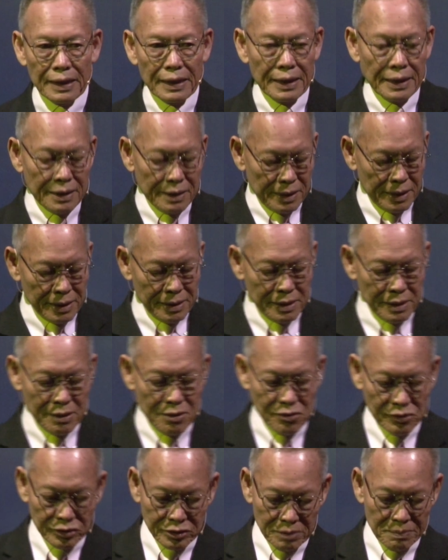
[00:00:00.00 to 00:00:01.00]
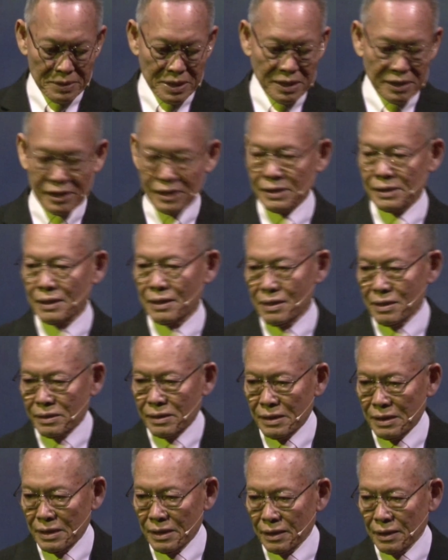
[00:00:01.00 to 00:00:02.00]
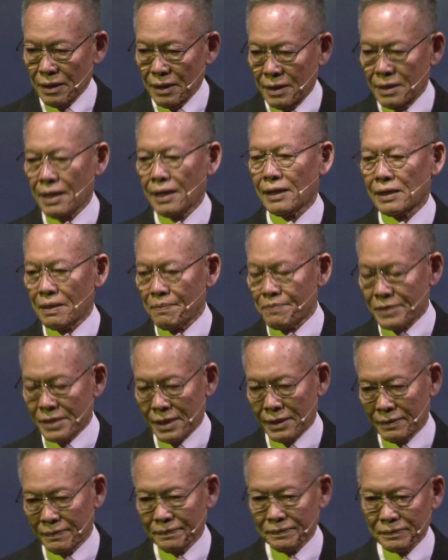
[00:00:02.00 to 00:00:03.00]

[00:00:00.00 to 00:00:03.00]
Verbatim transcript: And then it looks to me she's not listening, and I get upset.